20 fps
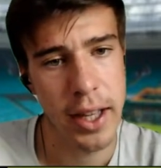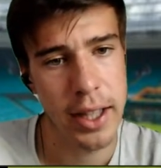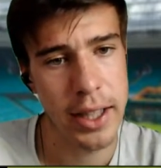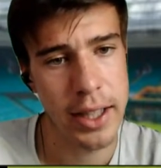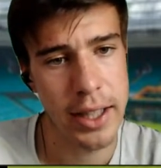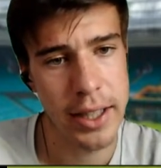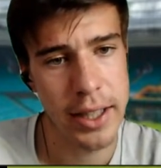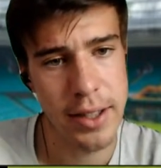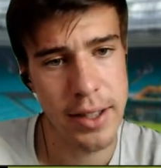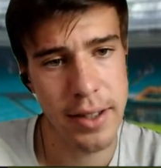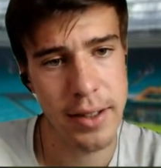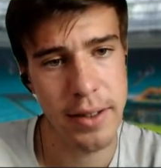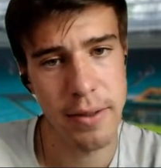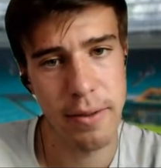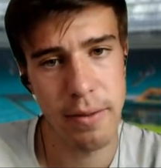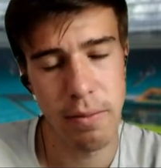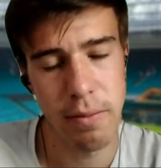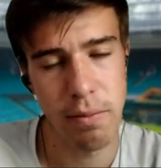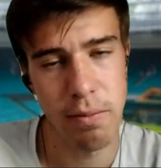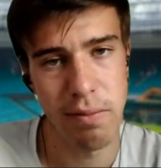He's
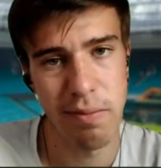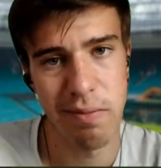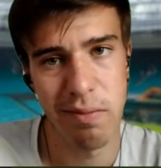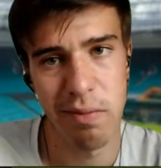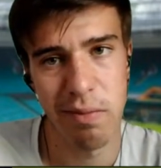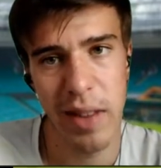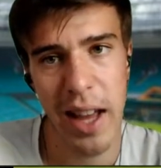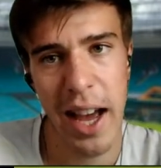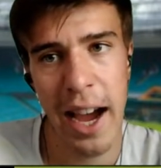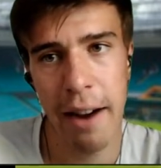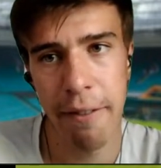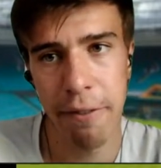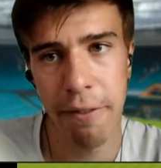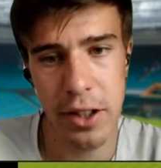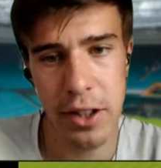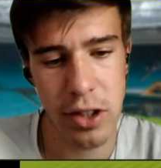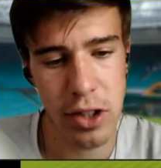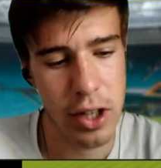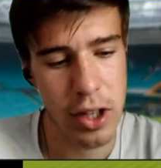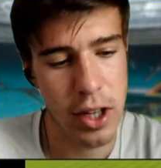
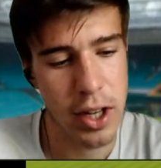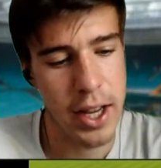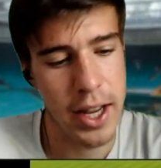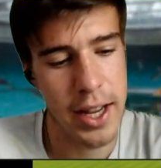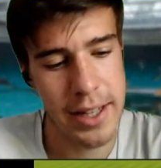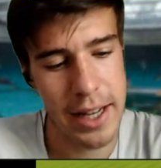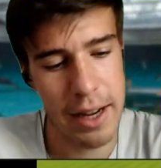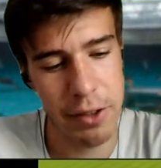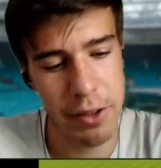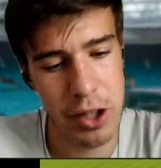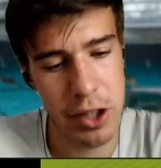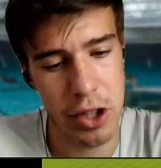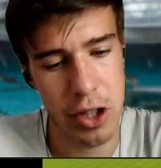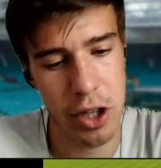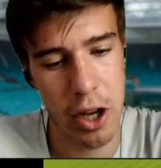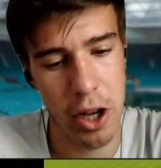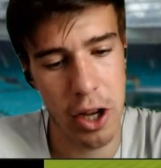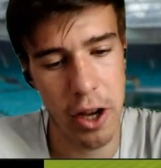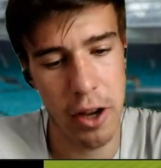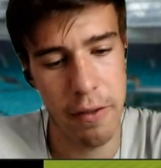average. His average
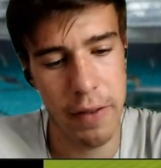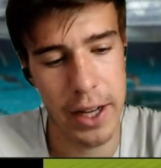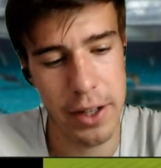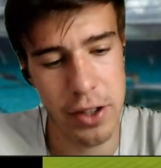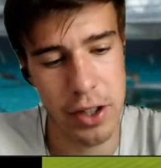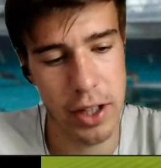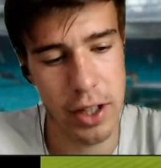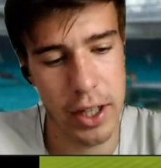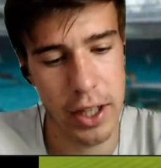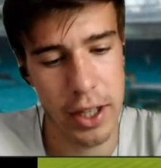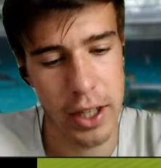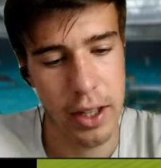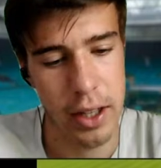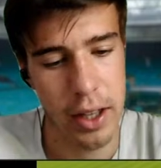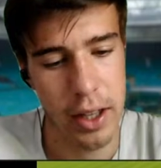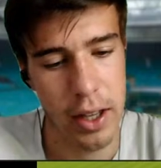serve actually,